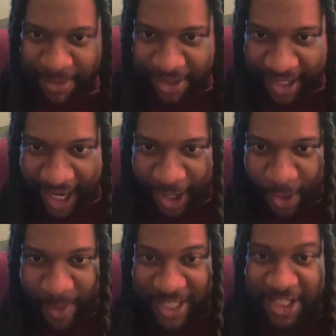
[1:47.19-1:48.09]
I'm good. I
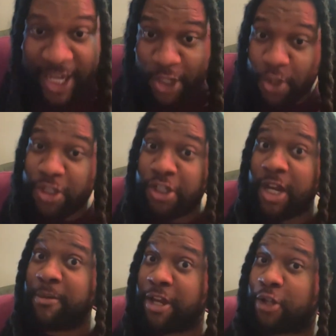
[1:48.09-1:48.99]
always stay. You,
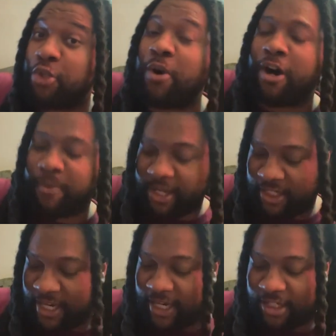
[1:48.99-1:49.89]
some of y'all do
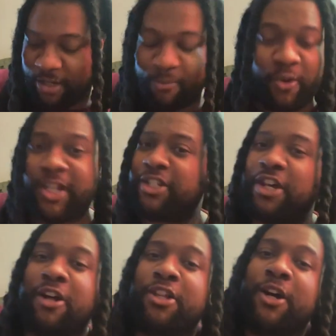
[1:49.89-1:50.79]
always stay. Some of the rest
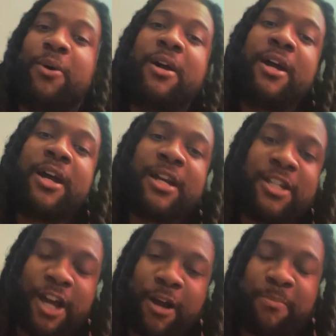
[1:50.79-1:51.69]
of y'all, though,
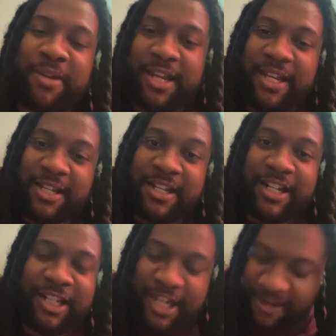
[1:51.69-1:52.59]
y'all be
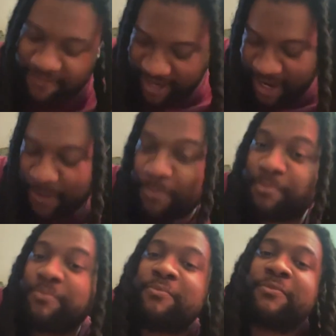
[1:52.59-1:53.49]
leaving out.
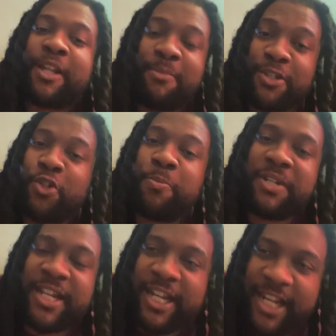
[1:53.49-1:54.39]
But Super
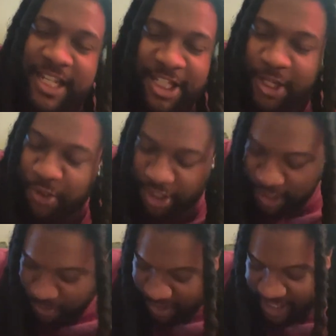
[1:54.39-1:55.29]
Deaconess, though, she
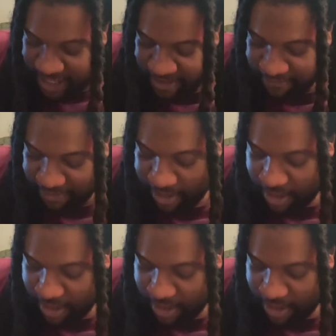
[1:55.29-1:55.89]
don't leave.